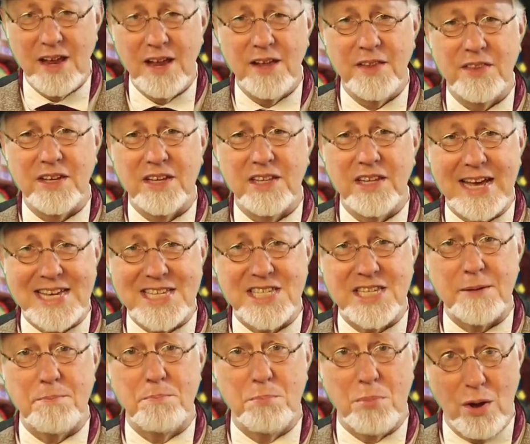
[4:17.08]
the
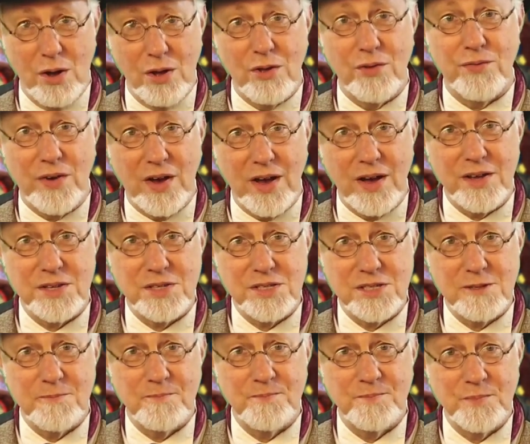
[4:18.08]
classic ball
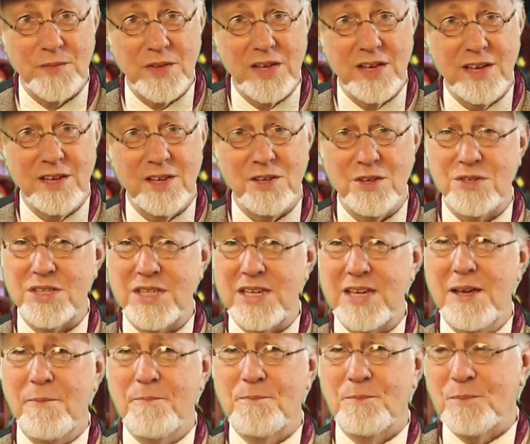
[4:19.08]
vase. You
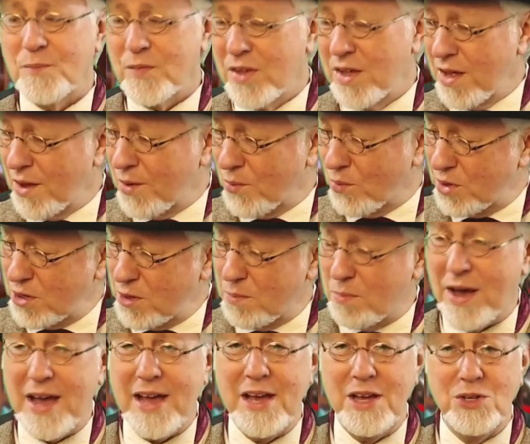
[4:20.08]
see, when you
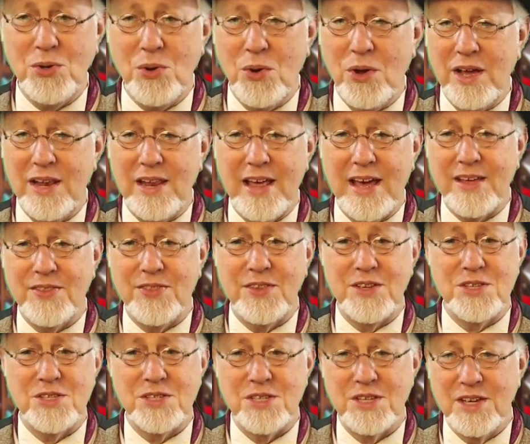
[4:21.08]
buy a toy like
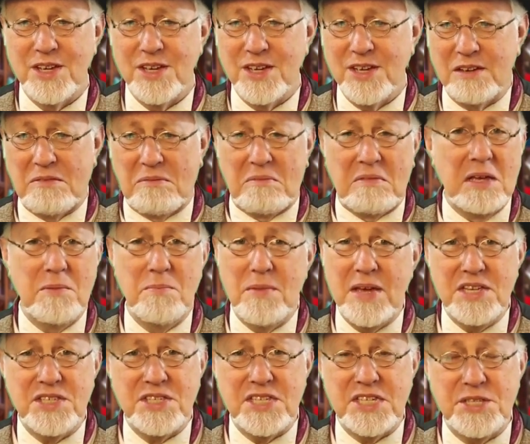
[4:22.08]
this, it may
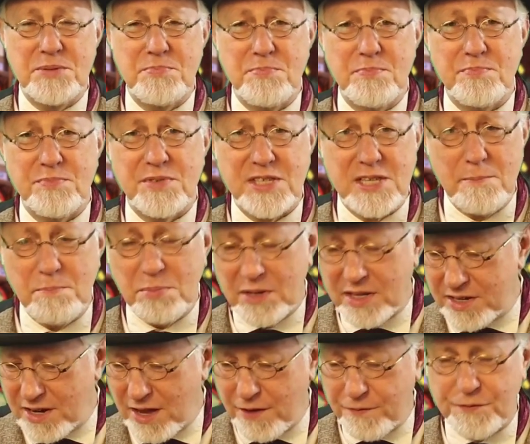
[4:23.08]
seem simple
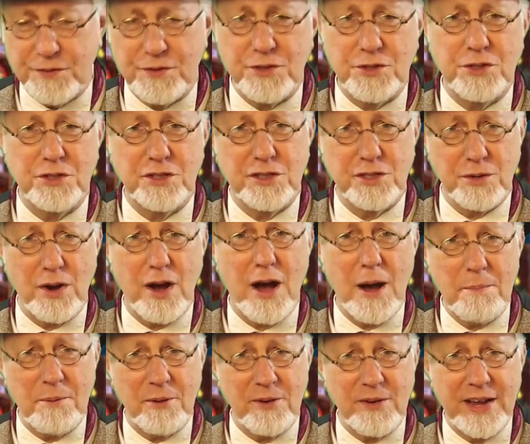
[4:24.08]
enough to
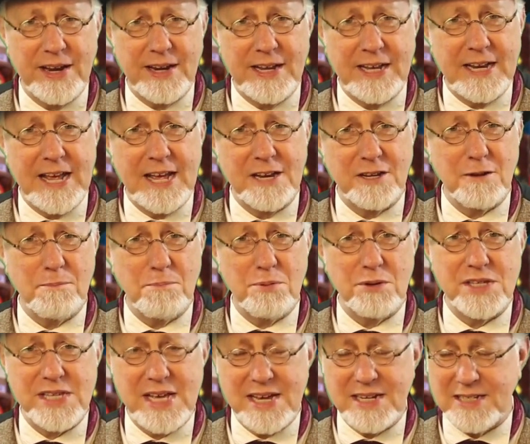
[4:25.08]
operate it and to
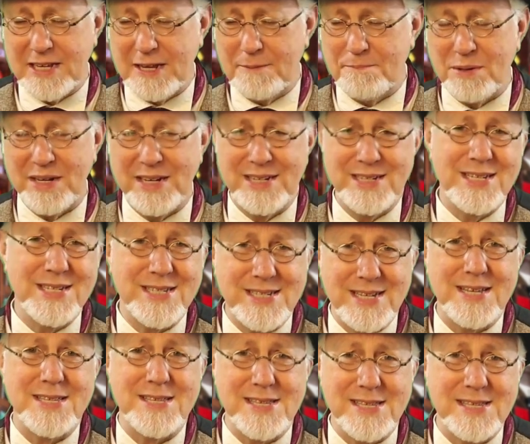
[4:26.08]
present it, but it just
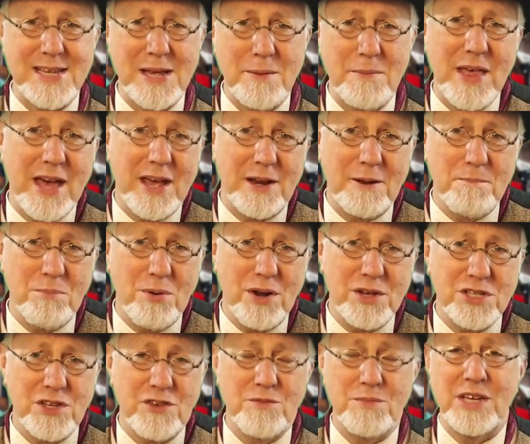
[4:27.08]
doesn't seem that
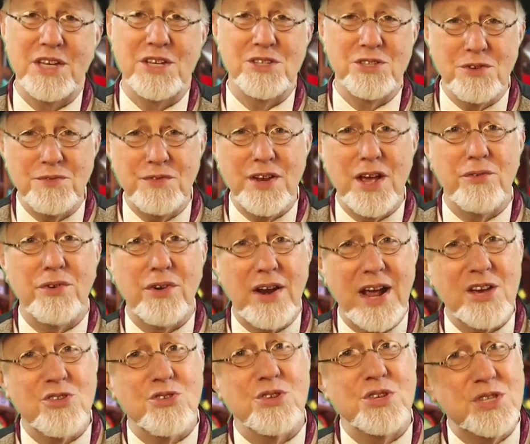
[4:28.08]
impressive because you've never
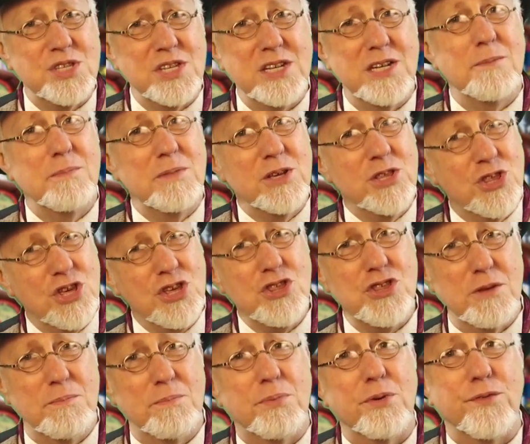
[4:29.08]
actually seen a
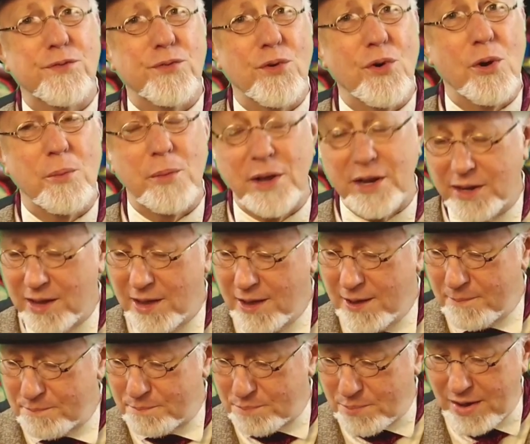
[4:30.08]
magician perform it.
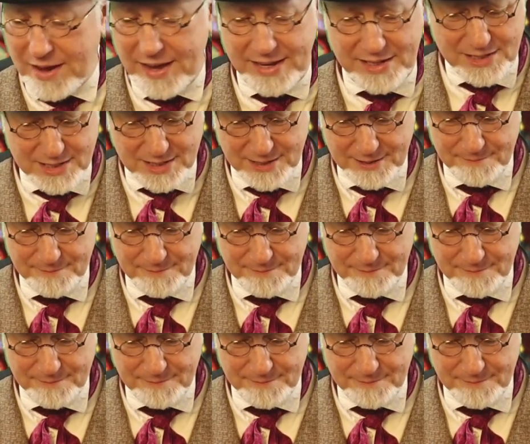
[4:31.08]
But